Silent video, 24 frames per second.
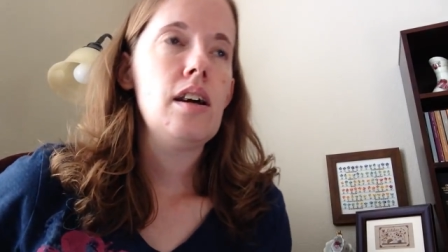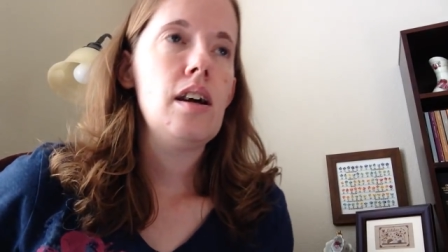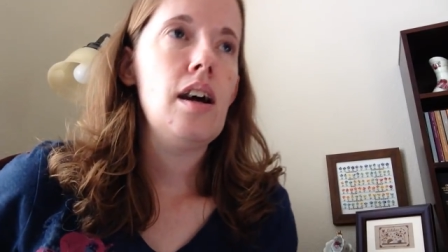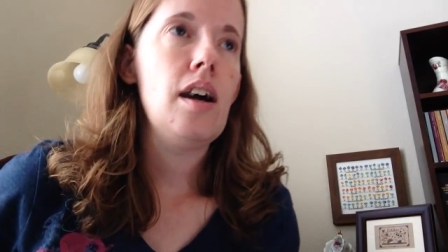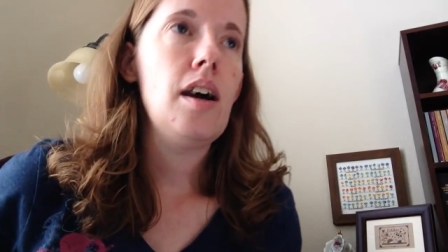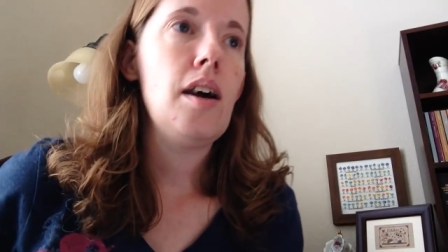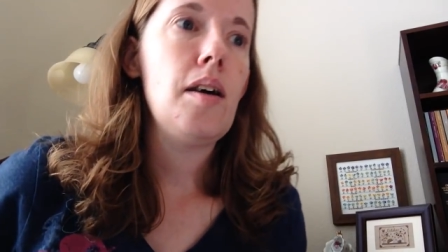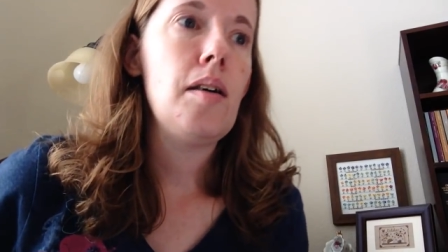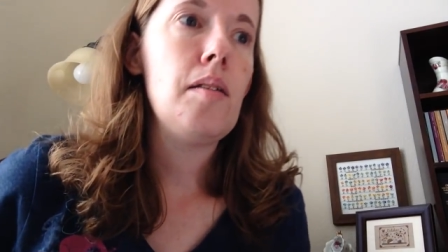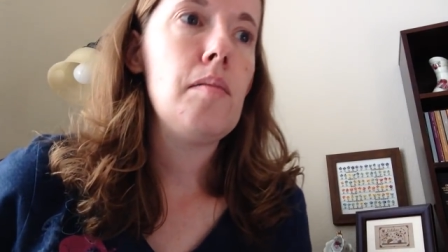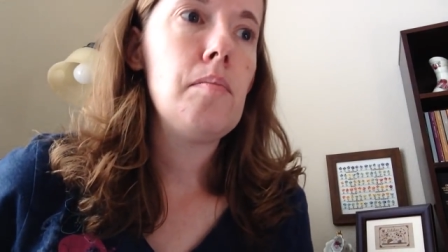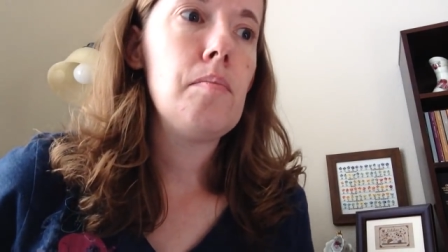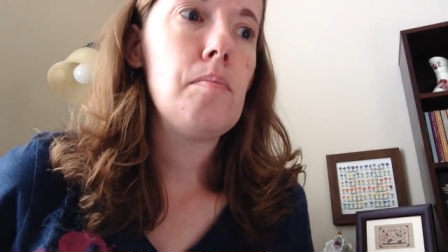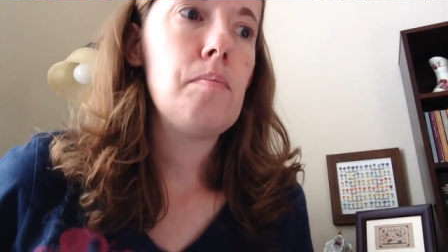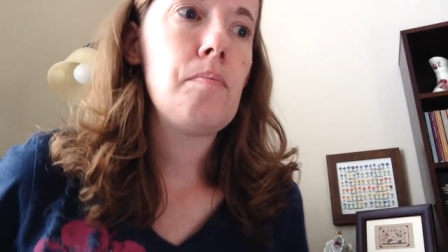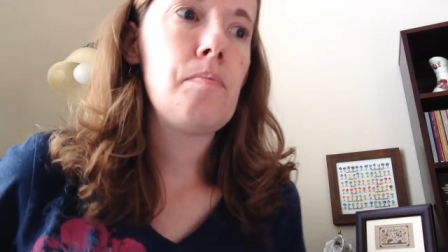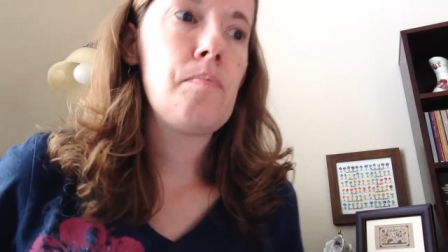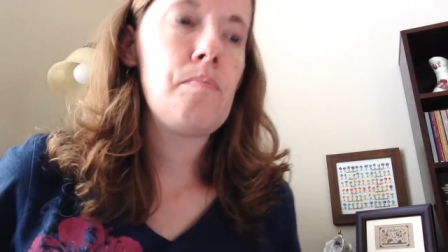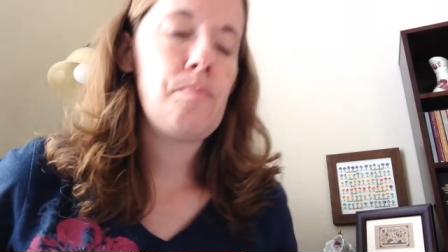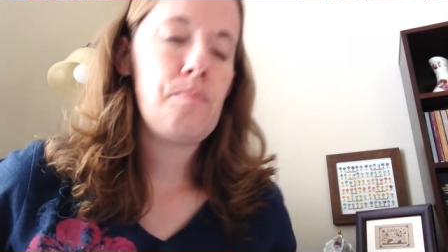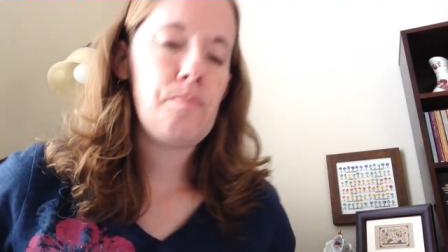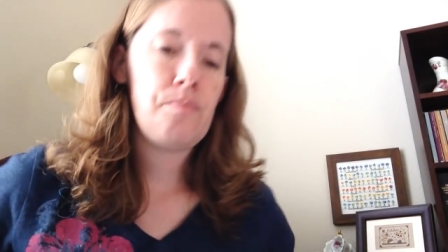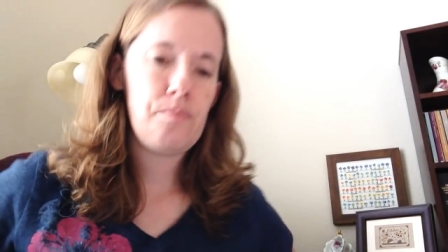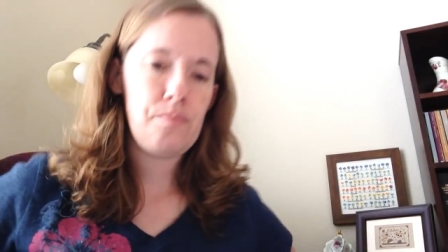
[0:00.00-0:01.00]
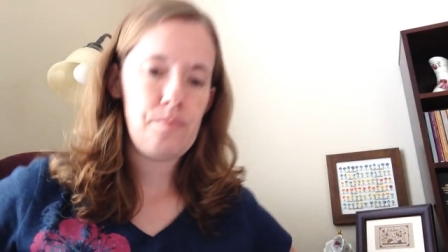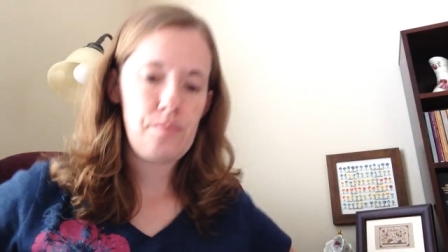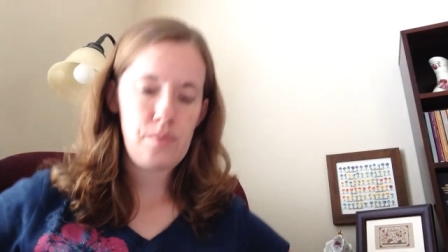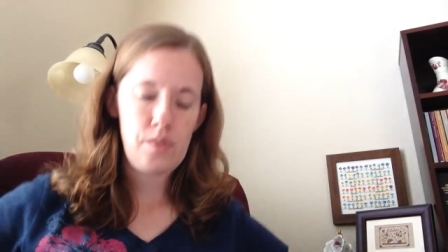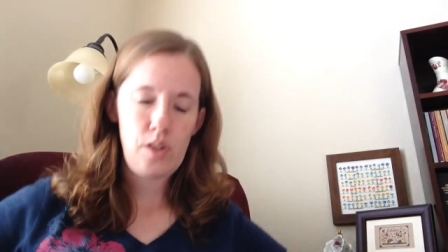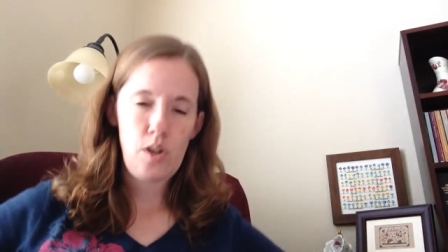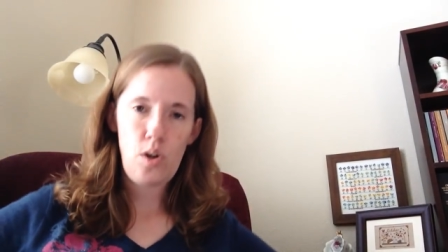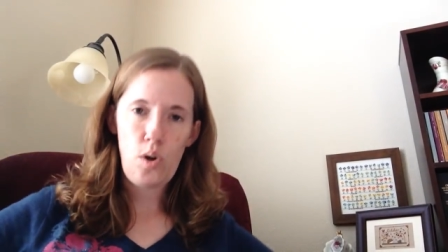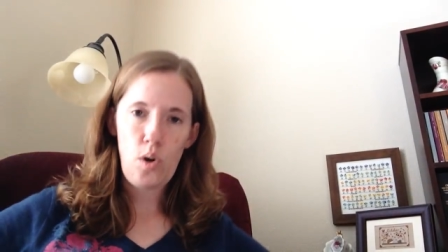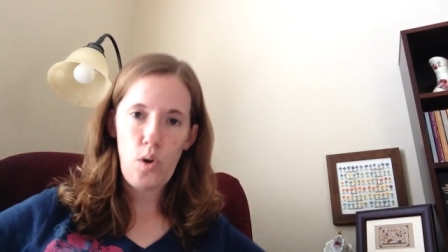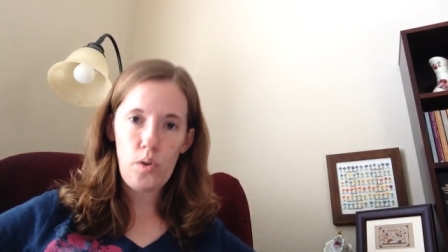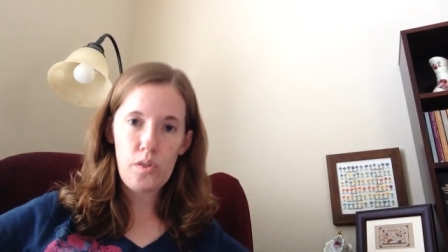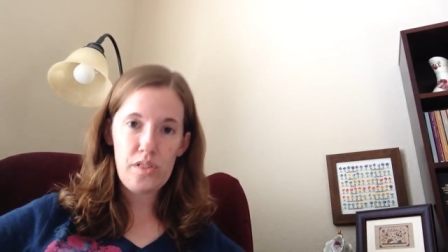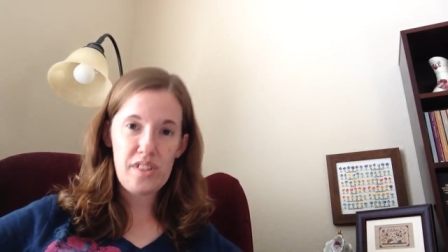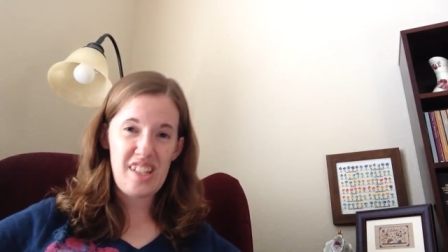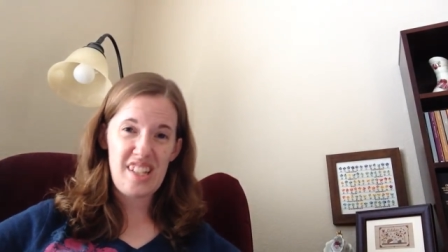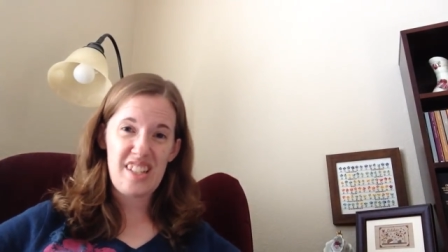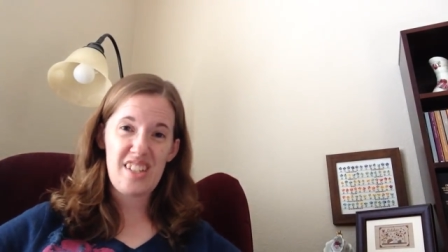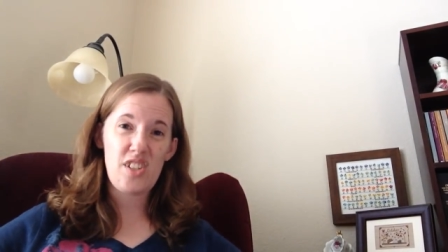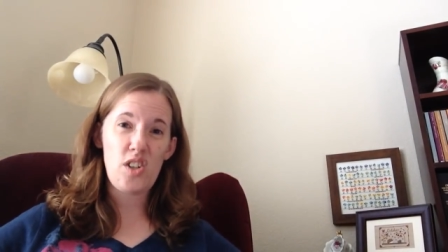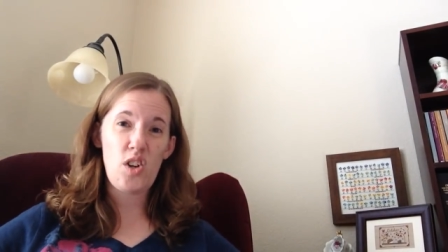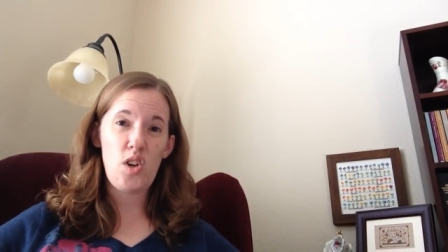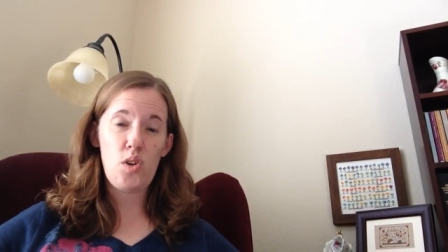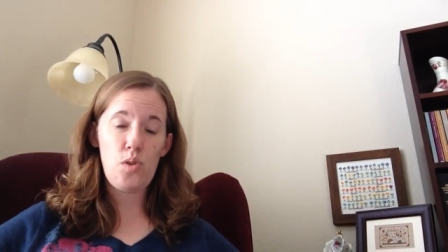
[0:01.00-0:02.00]
um, holds
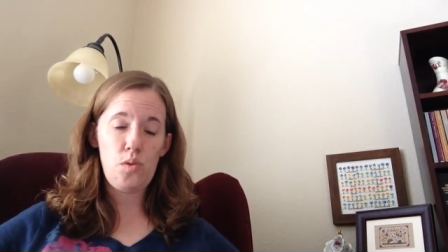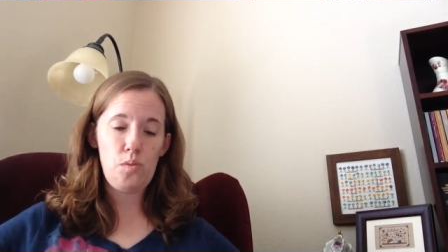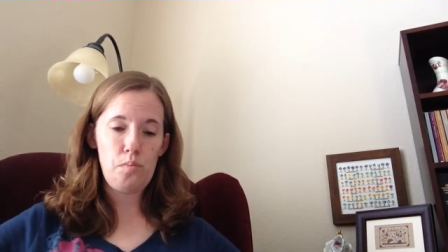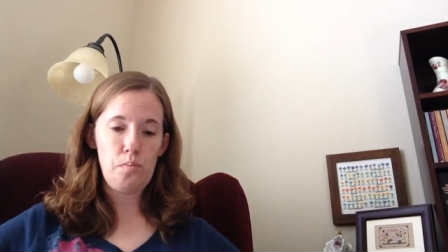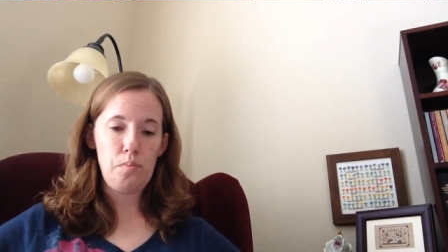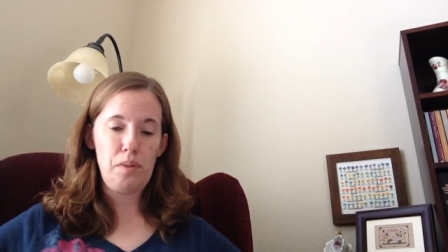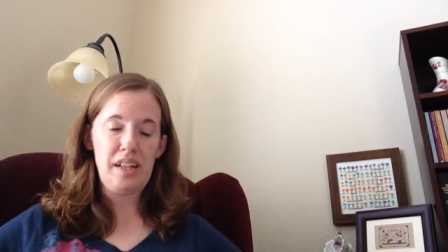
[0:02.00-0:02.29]
its own,